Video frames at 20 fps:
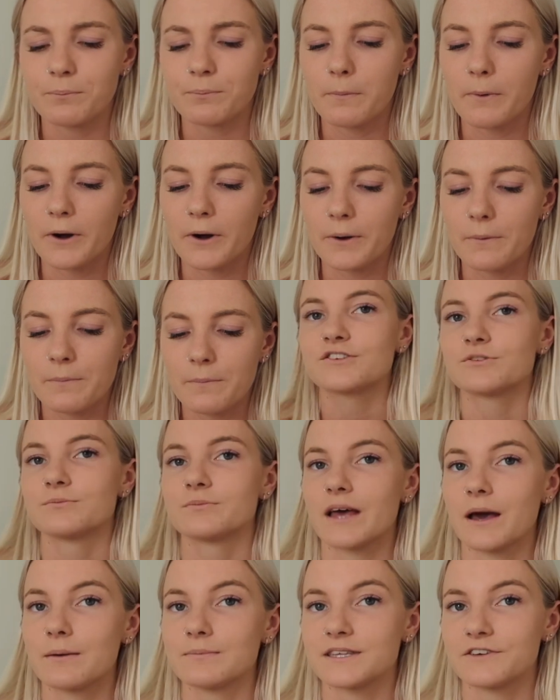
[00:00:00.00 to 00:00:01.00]
but
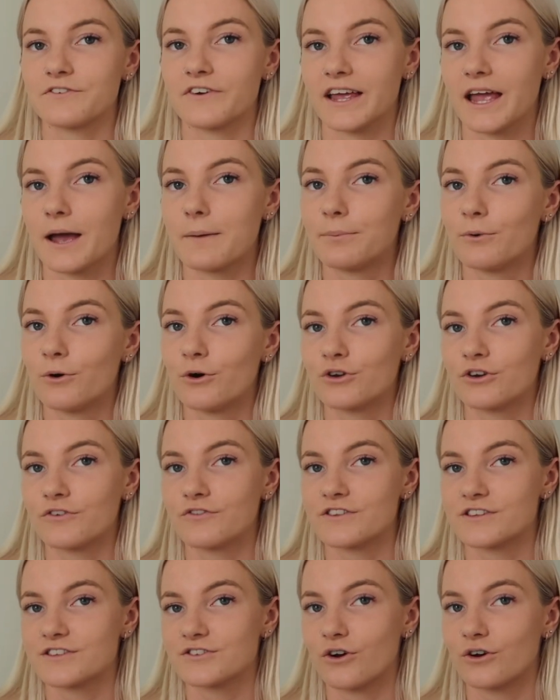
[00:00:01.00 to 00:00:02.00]
sometimes if I get bored
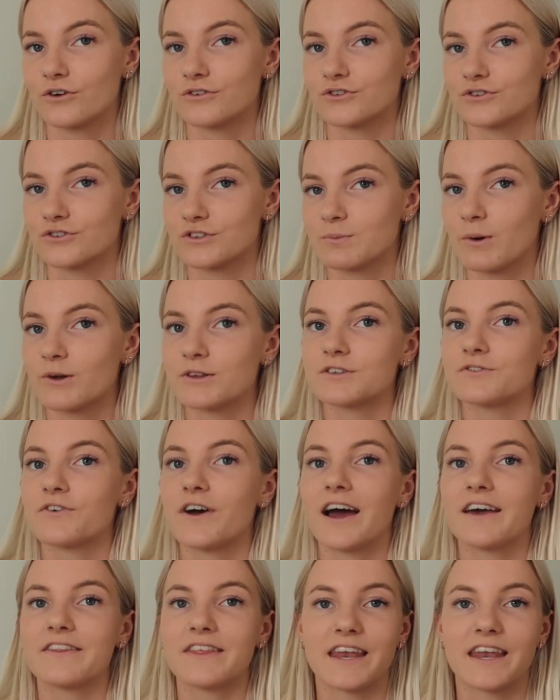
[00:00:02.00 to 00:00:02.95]
of the songs on Spotify,